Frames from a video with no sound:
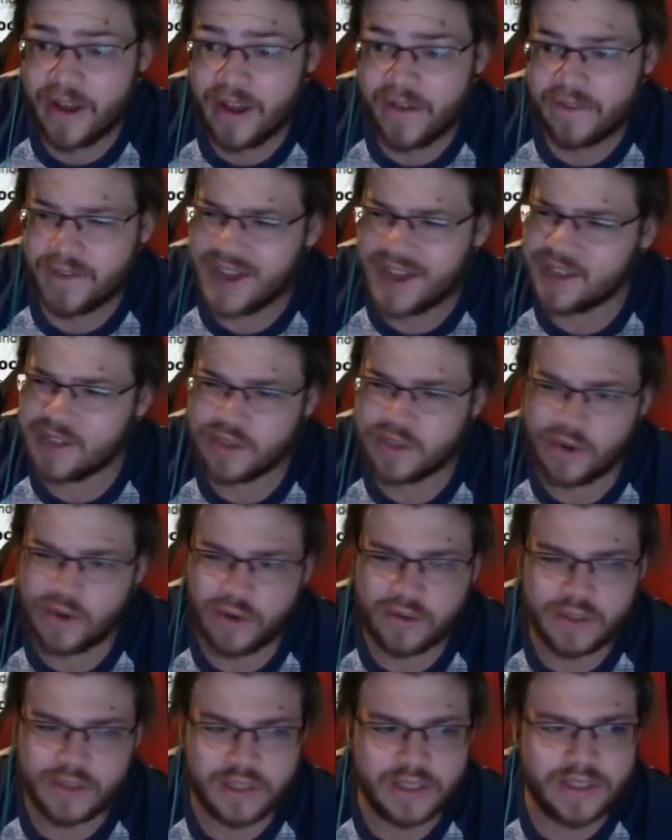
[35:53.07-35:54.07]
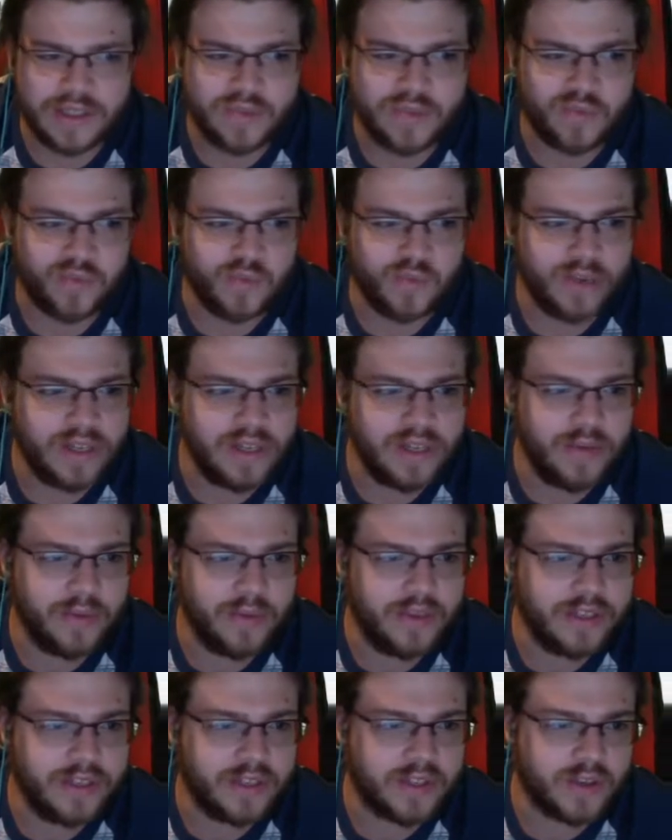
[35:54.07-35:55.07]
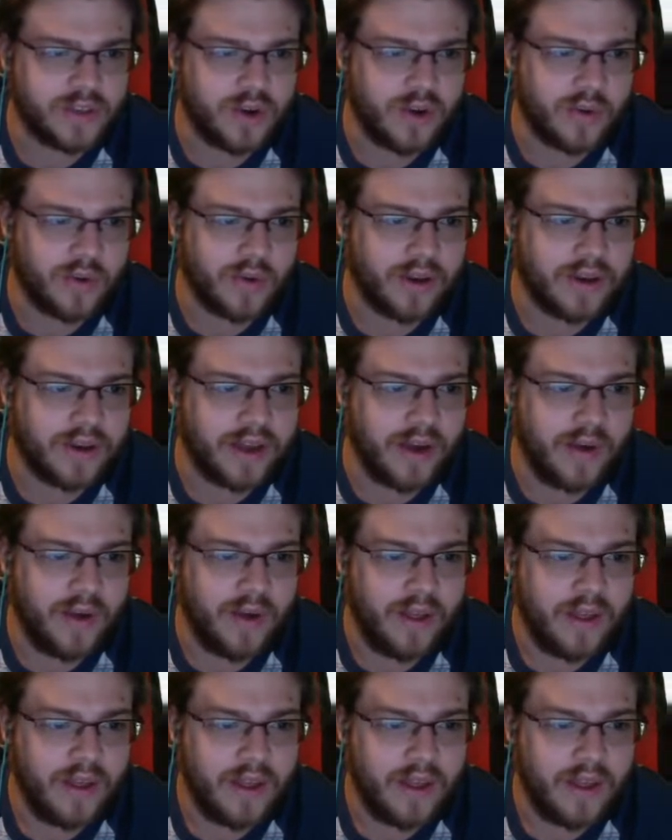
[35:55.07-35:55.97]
Fast Snarls is really, really strong right now.